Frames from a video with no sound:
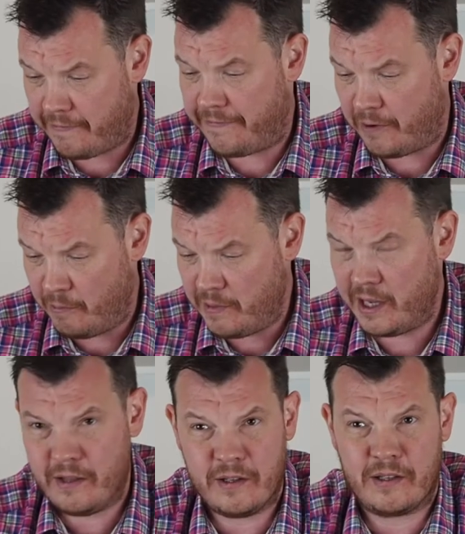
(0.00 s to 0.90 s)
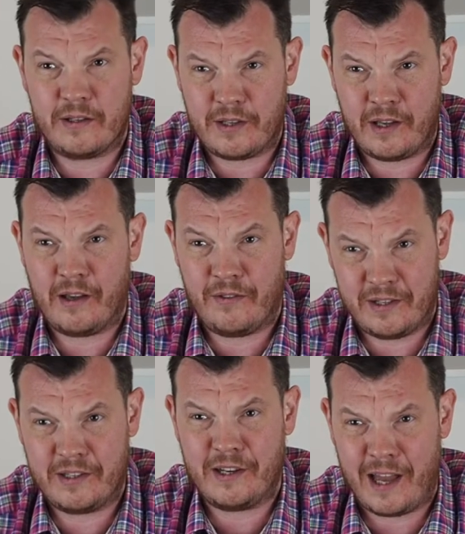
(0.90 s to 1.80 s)
for me, this is
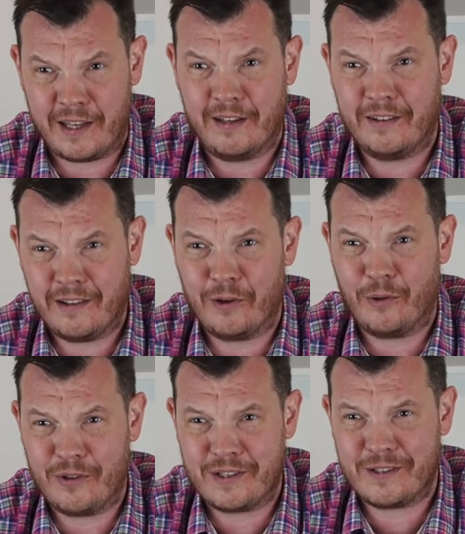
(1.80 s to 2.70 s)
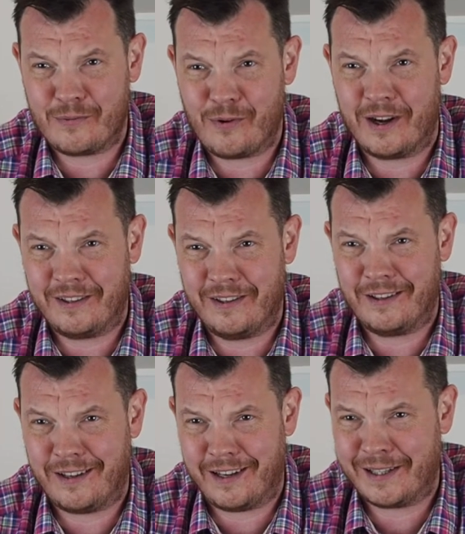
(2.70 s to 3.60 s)
a 9. You know, this is a wine
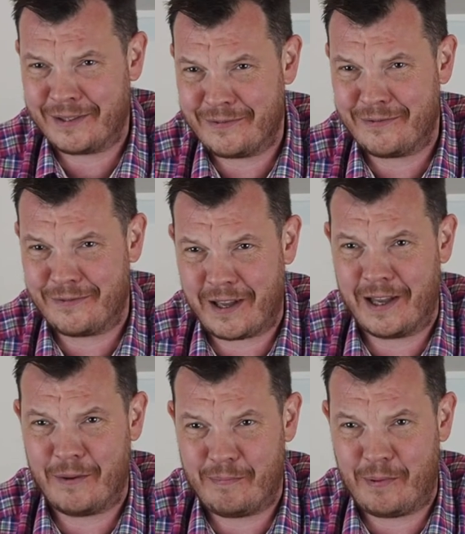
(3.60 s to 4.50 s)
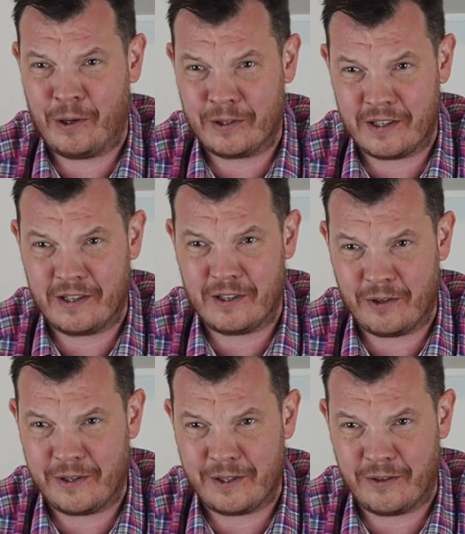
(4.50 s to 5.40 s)
that I have bought and
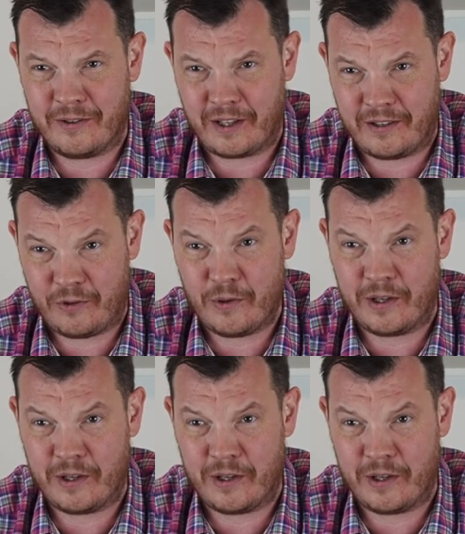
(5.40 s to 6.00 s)
enjoyed on a few